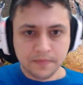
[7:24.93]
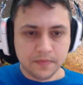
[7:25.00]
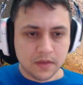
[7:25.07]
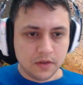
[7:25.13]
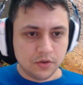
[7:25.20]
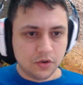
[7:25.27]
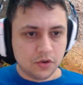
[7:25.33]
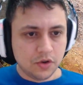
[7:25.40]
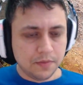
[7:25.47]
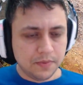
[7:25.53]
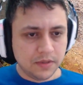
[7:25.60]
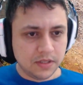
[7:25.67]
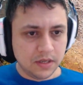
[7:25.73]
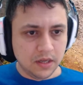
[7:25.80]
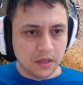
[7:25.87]

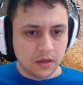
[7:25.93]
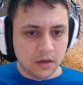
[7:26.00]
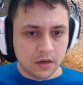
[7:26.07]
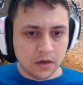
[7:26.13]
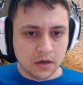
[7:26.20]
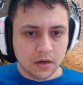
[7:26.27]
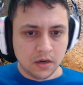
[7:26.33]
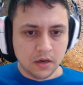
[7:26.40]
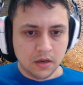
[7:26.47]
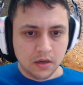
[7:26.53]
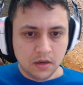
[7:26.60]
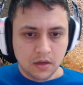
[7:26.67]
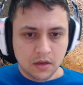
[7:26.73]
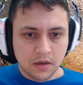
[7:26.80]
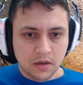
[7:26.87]
strippers in here.
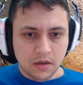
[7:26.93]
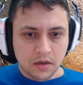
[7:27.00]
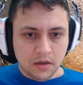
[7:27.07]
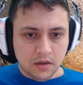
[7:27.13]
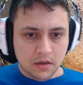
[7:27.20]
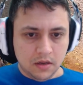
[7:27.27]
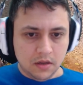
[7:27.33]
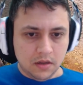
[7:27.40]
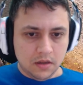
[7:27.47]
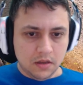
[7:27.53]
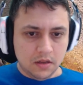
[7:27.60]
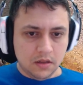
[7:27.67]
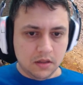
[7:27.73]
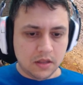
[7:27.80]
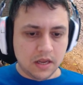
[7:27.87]

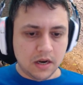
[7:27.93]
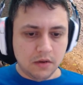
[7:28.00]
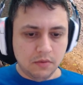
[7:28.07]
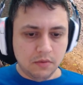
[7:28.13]
There we